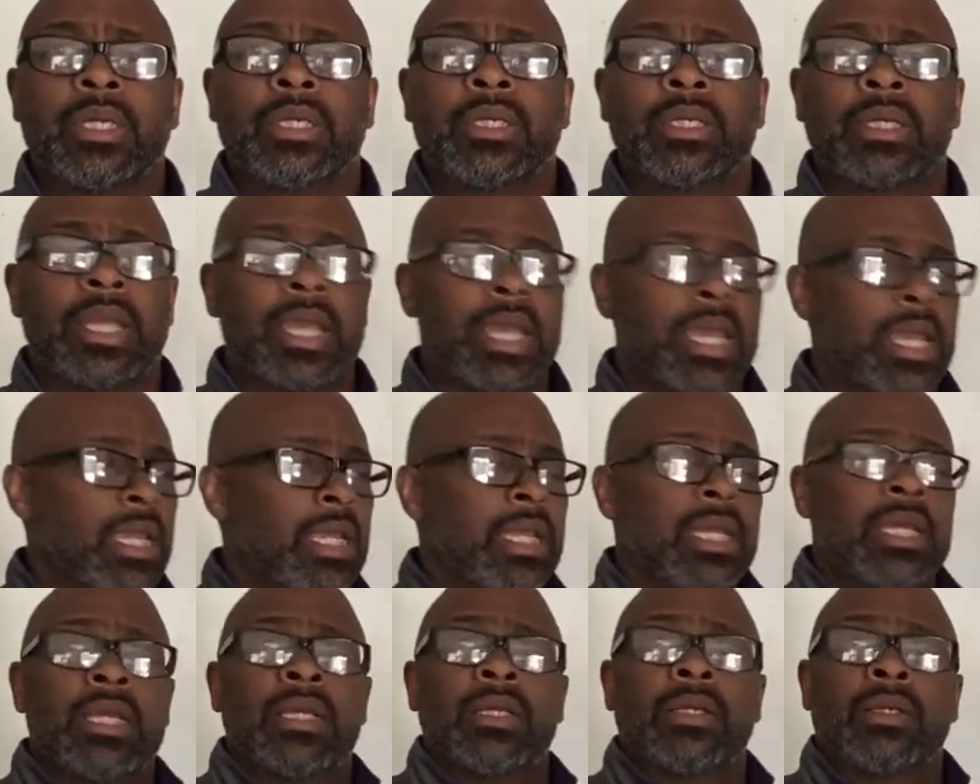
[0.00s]
Okay?
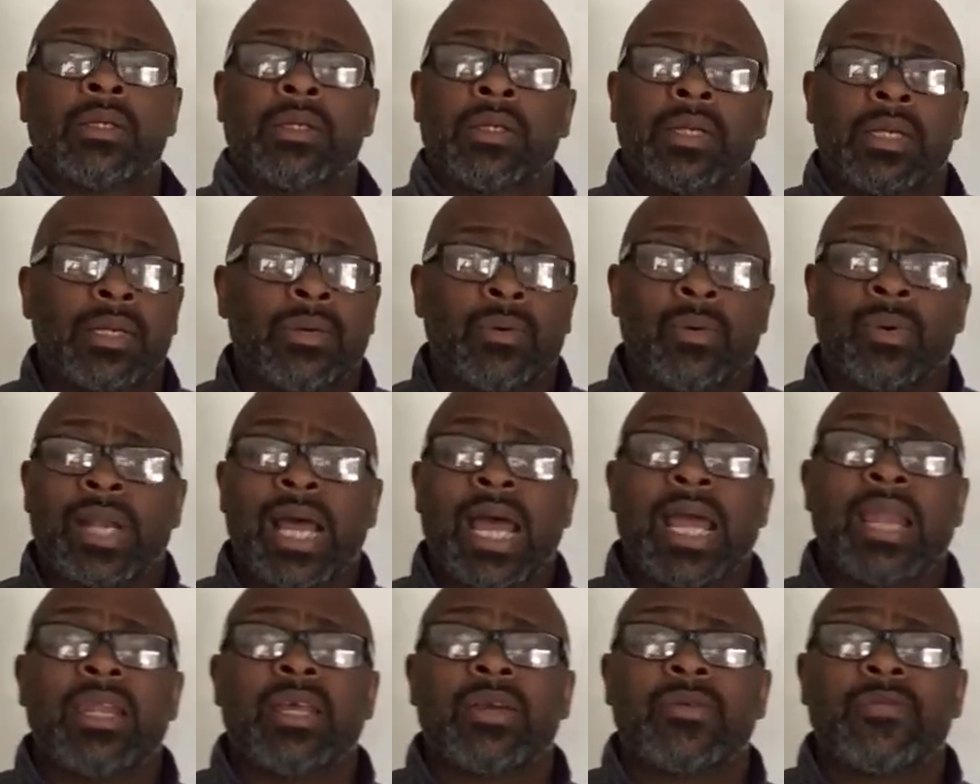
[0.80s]
What I
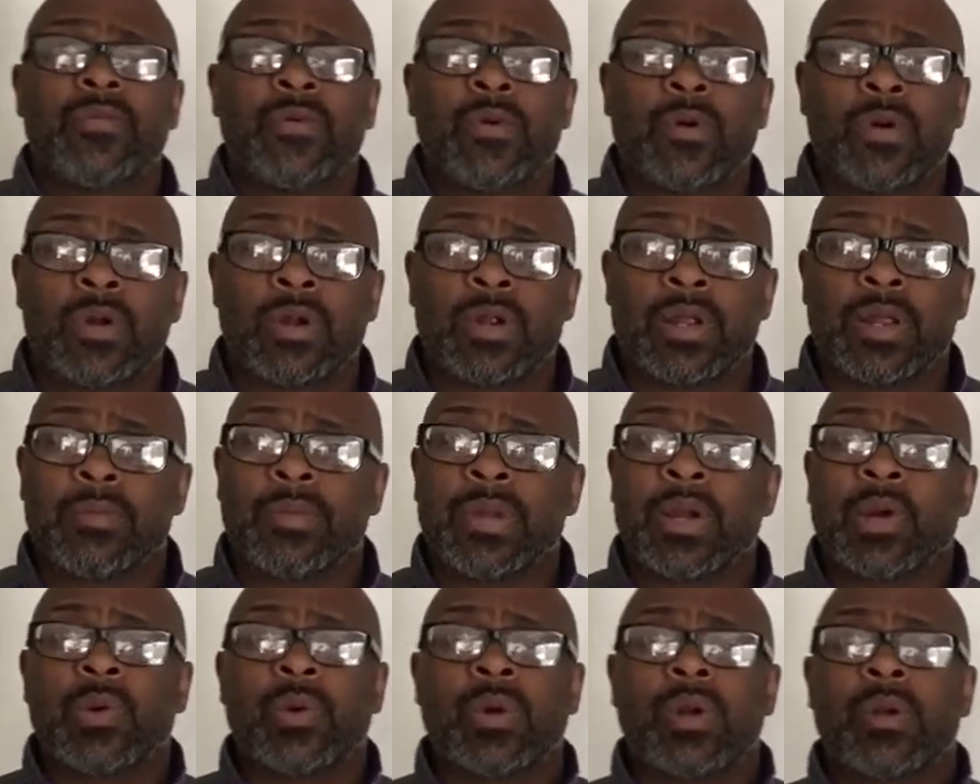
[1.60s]
look for in my
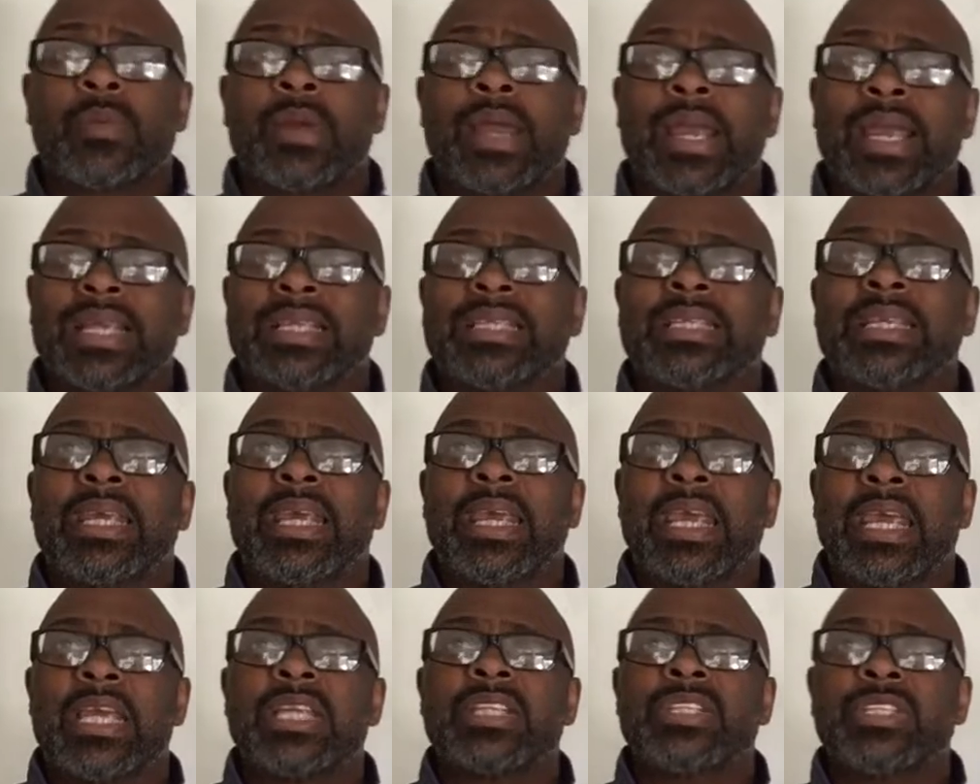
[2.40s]
quarterback is,
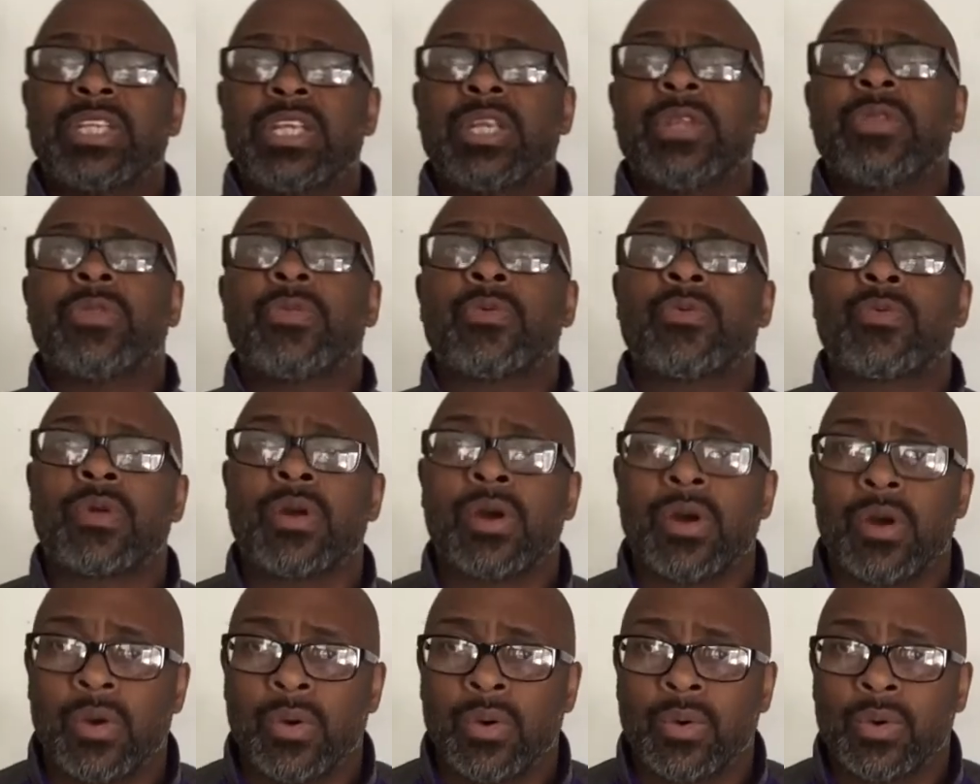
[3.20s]
can she
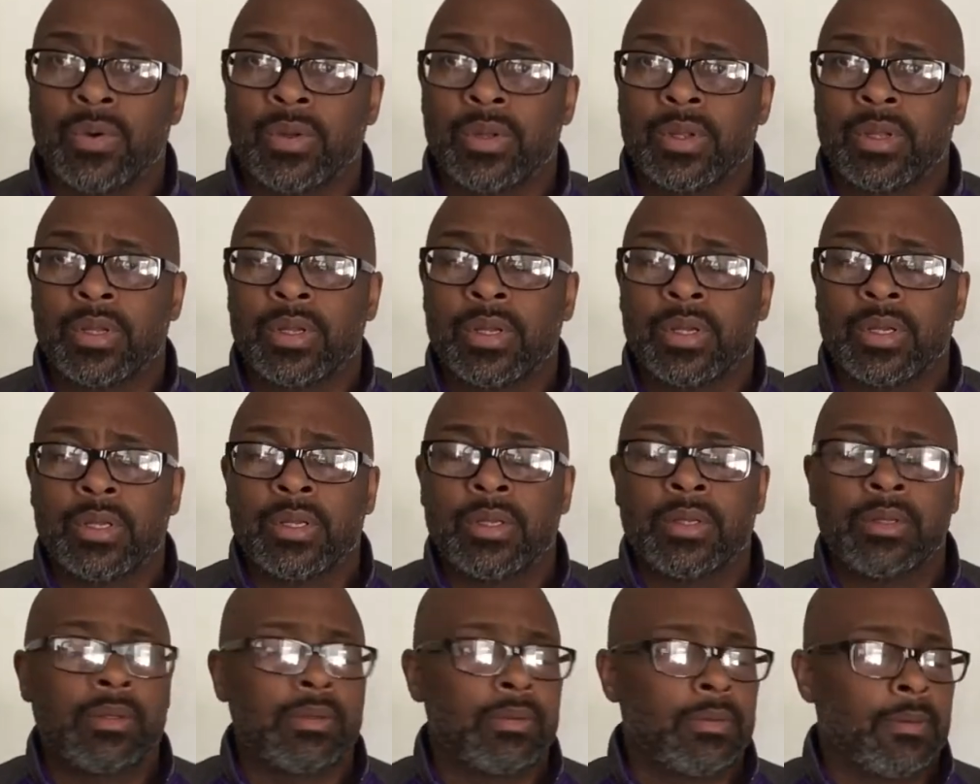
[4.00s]
throw?
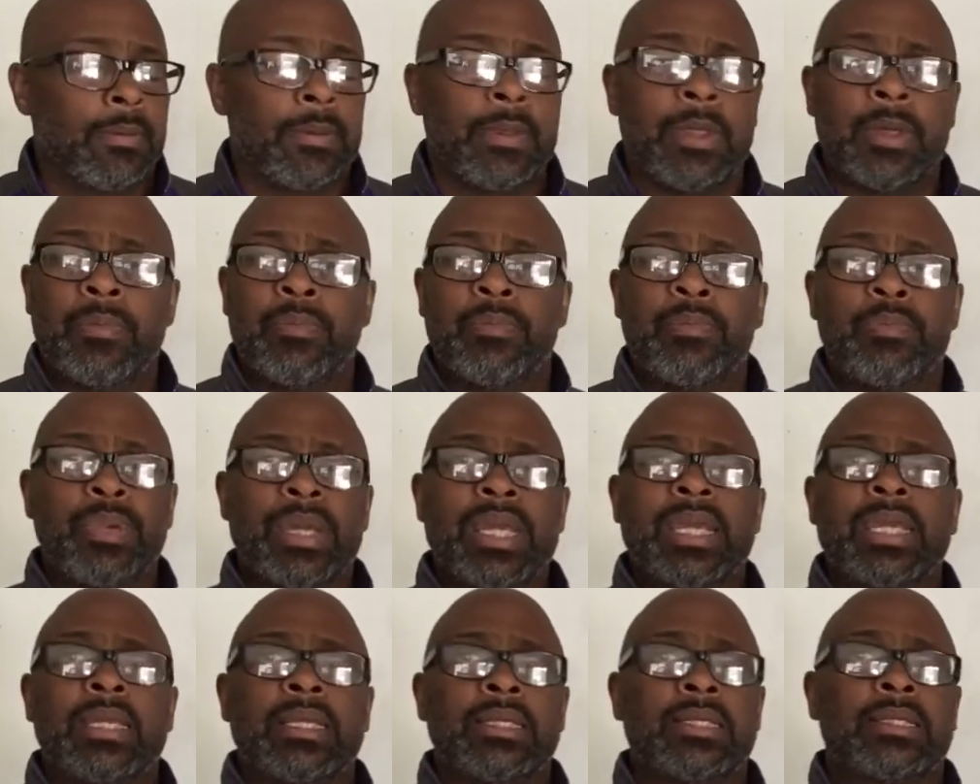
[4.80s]
The
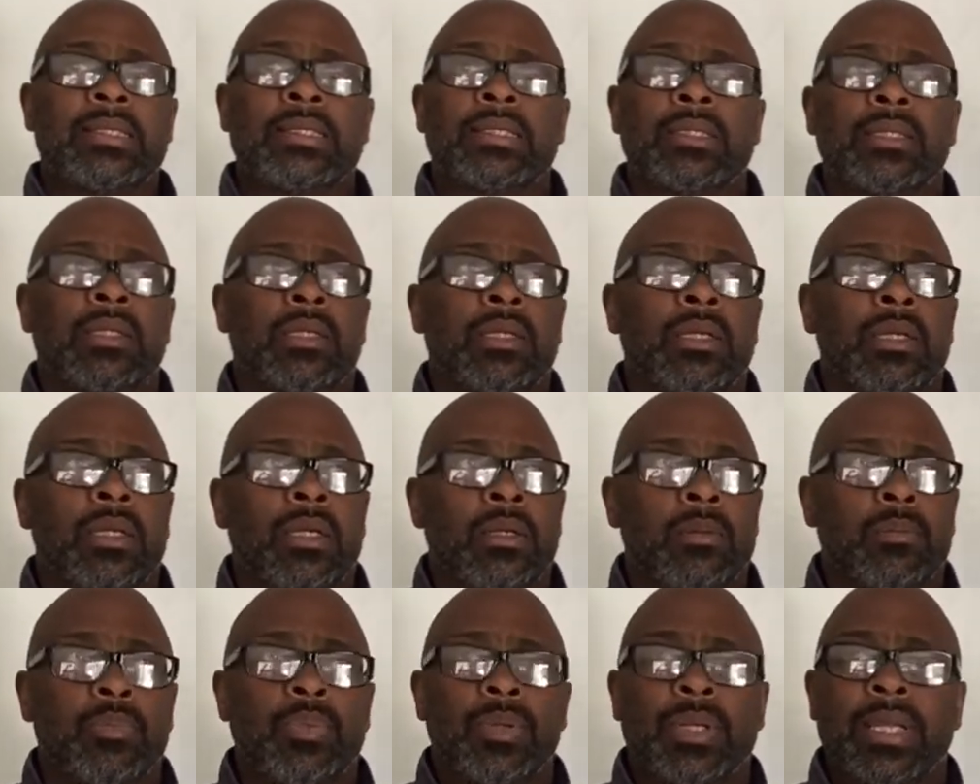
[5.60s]
biggest
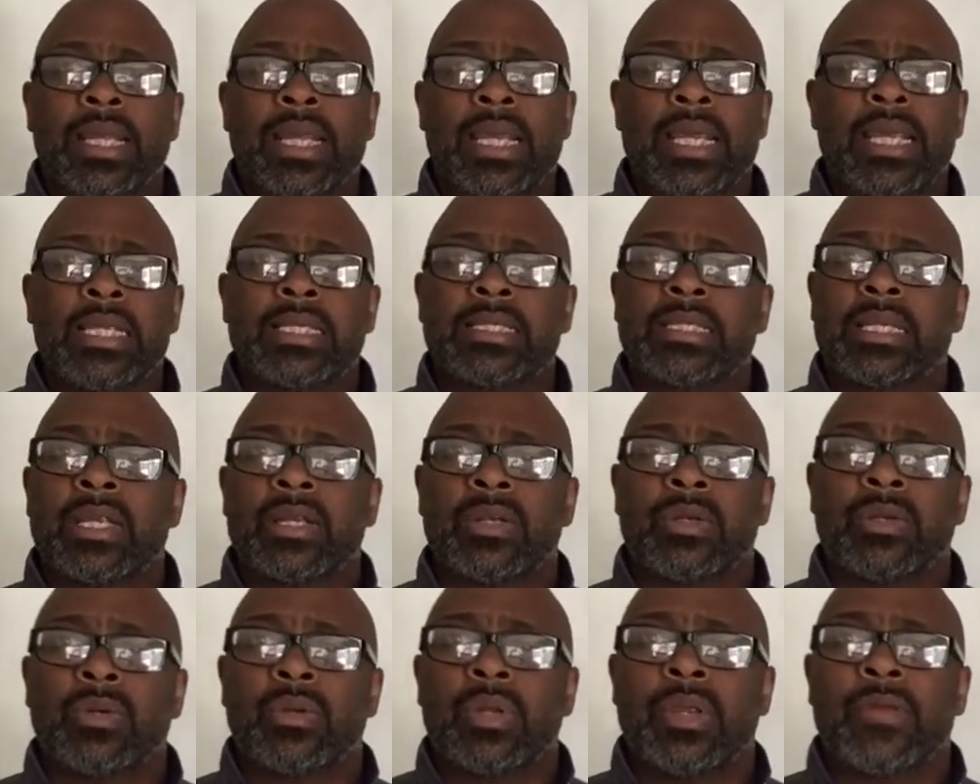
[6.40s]
plays
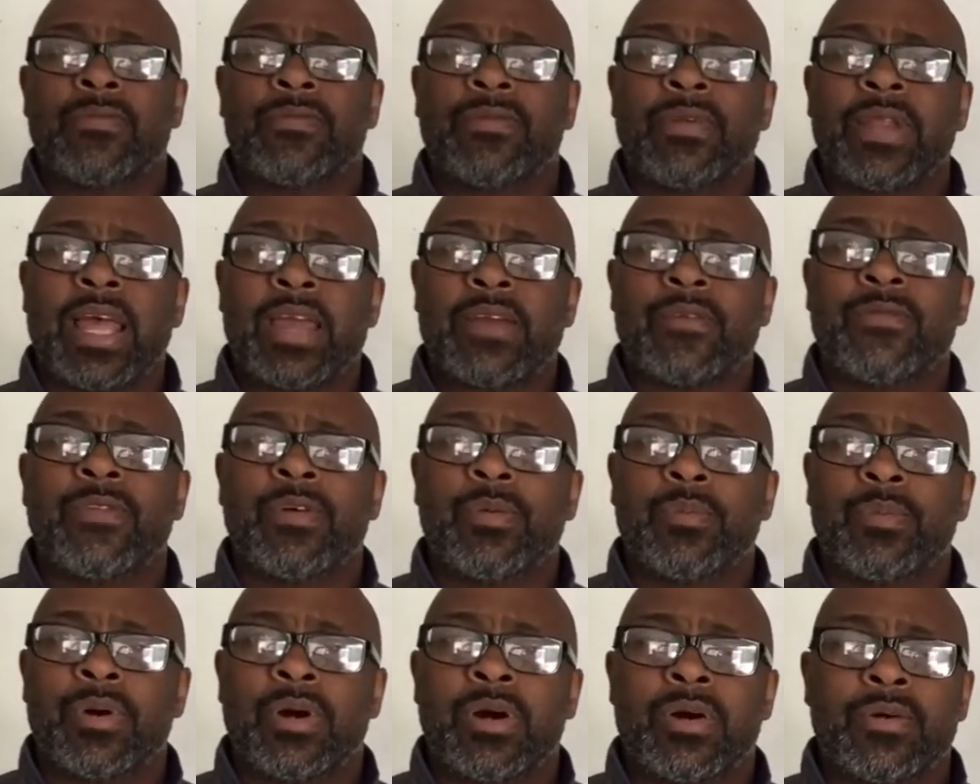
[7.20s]
in flag
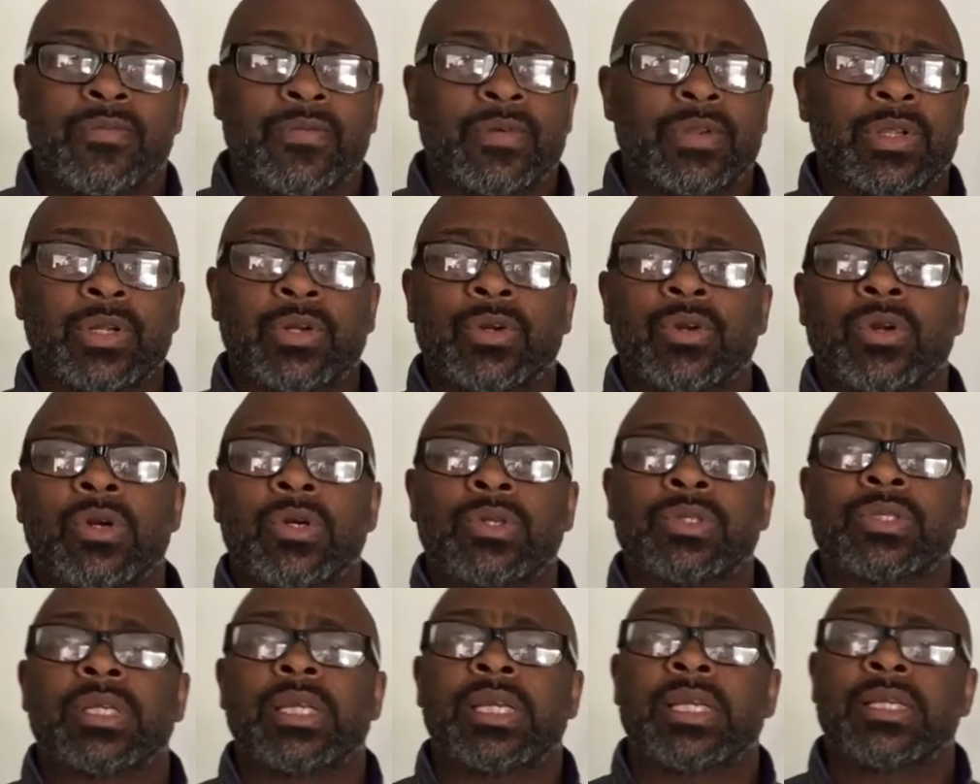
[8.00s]
football for the
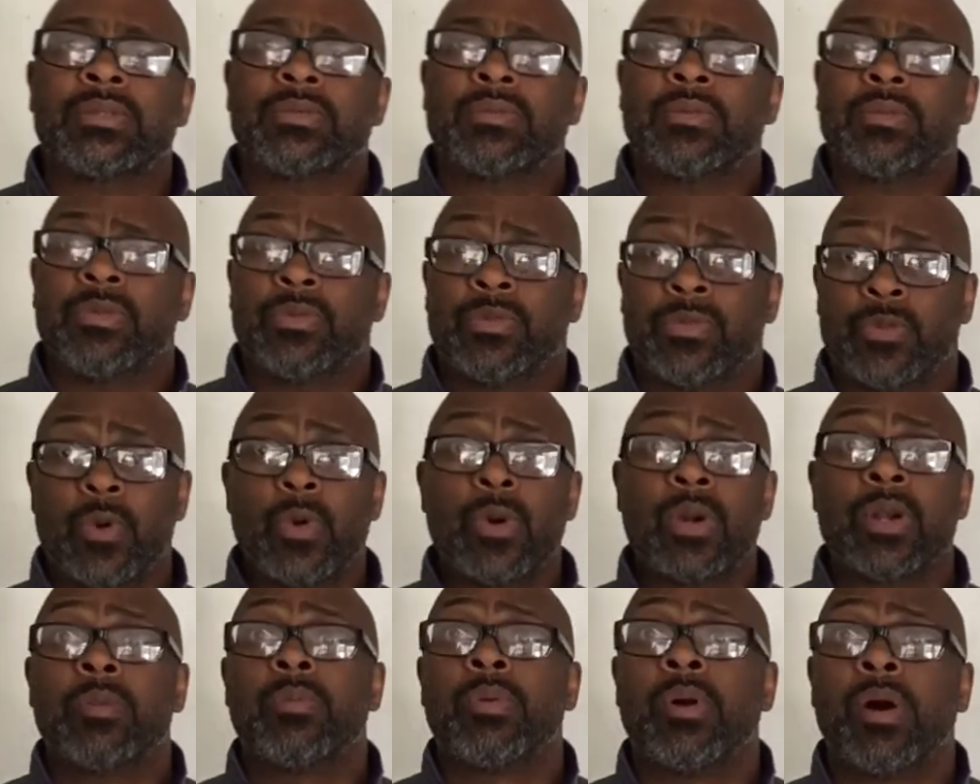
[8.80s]
girls is
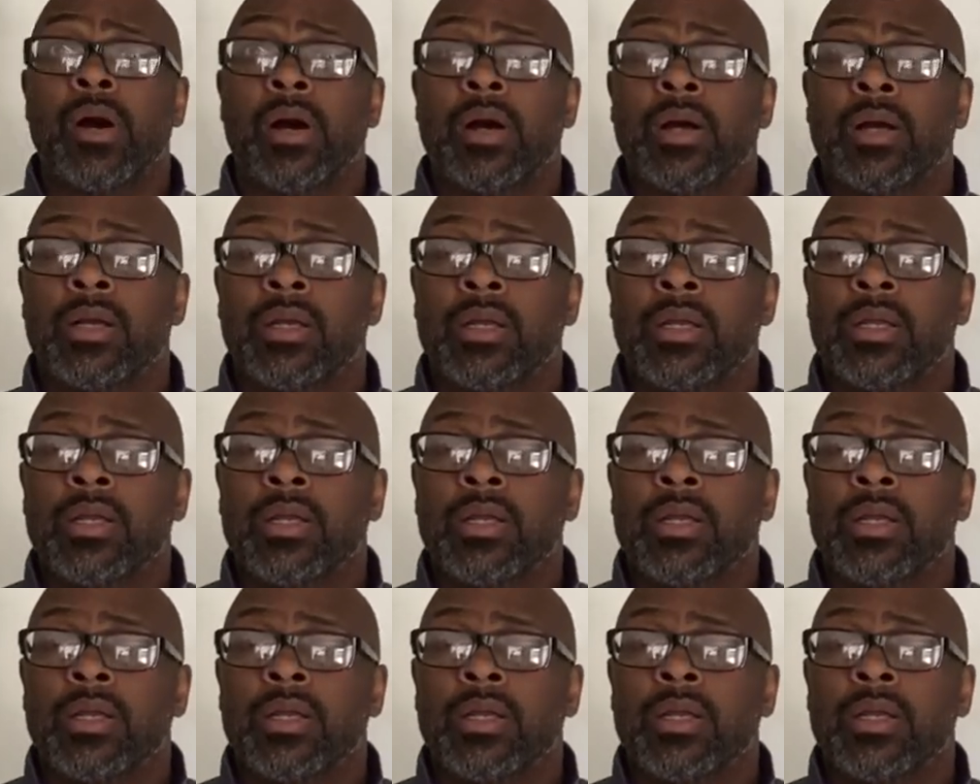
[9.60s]
throwing the ball.